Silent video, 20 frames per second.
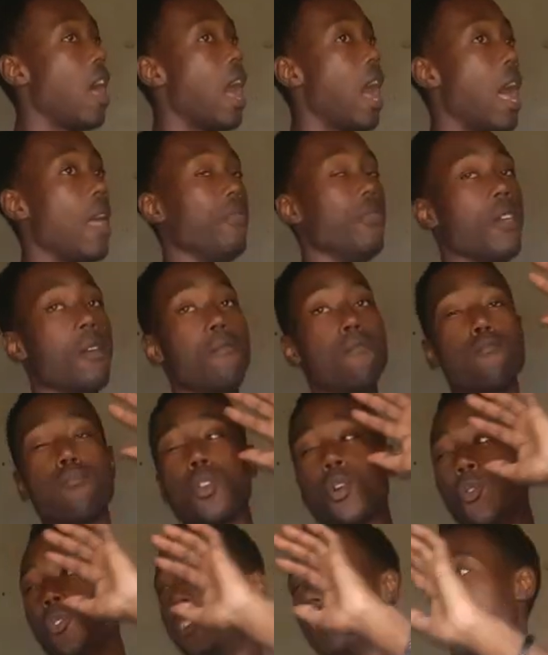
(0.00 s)
And then
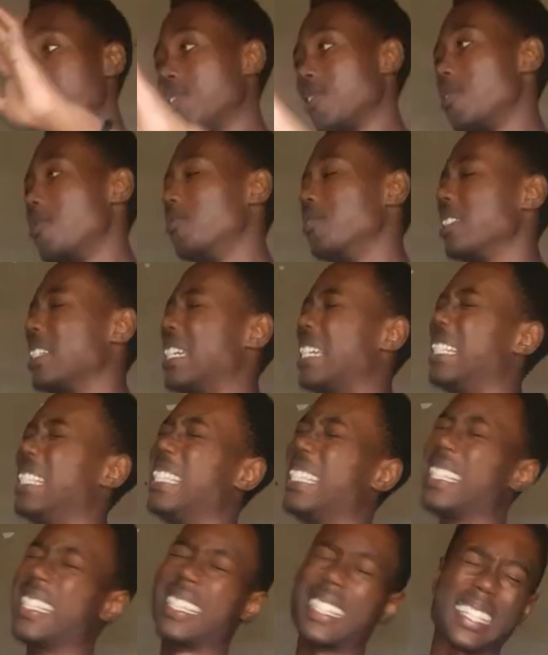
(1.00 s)
bro just goes and
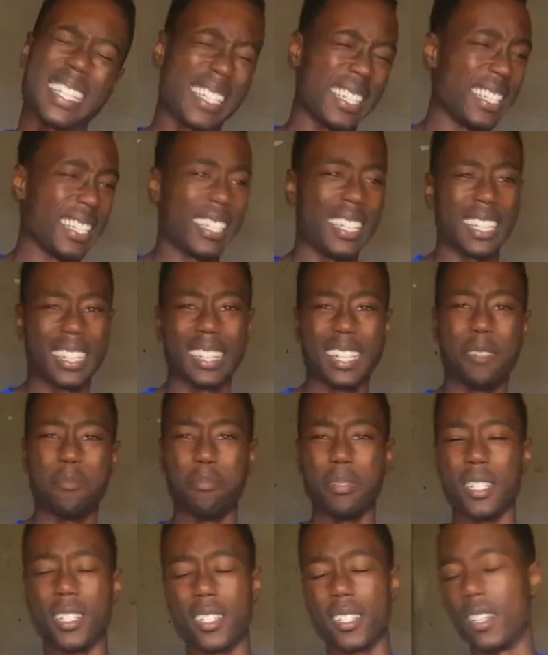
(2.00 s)
kicked that
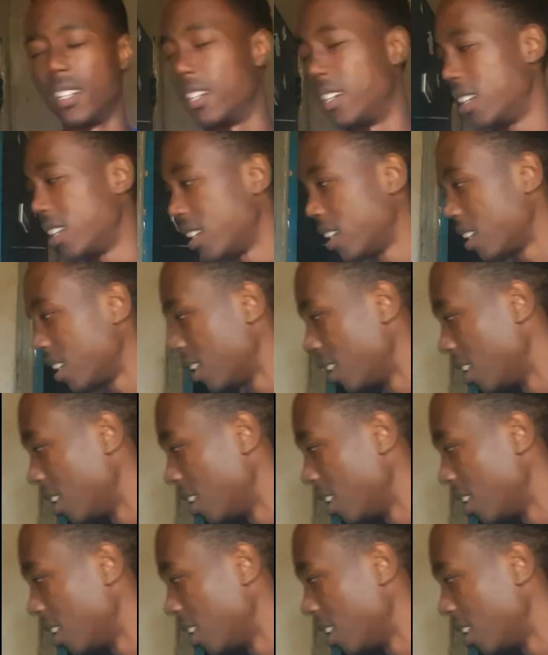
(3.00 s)
bitch. Ugh.